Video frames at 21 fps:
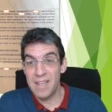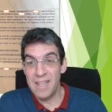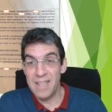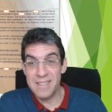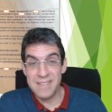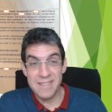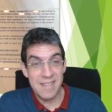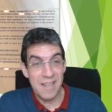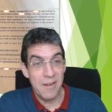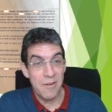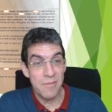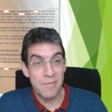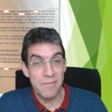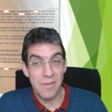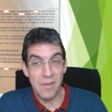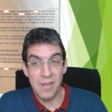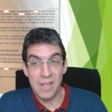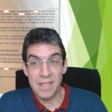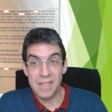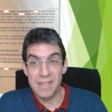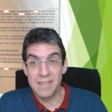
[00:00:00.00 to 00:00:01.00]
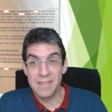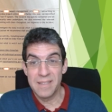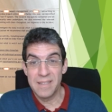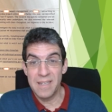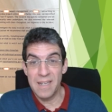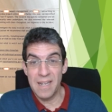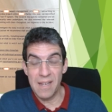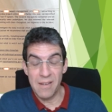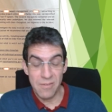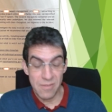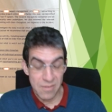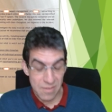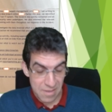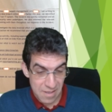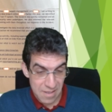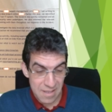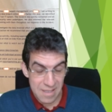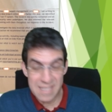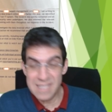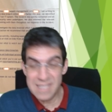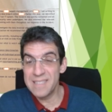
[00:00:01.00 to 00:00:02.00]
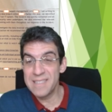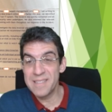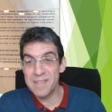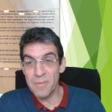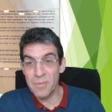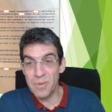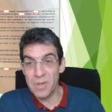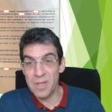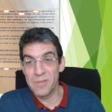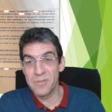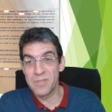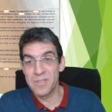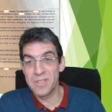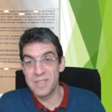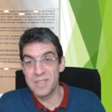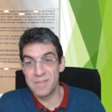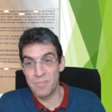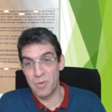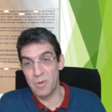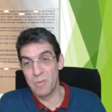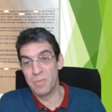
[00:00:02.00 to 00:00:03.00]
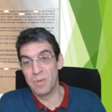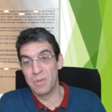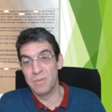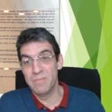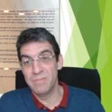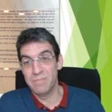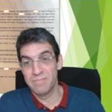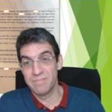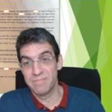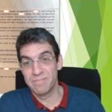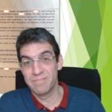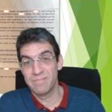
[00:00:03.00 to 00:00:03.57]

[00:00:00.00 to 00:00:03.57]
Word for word: It's terrifying. Now, this is someone else's problem.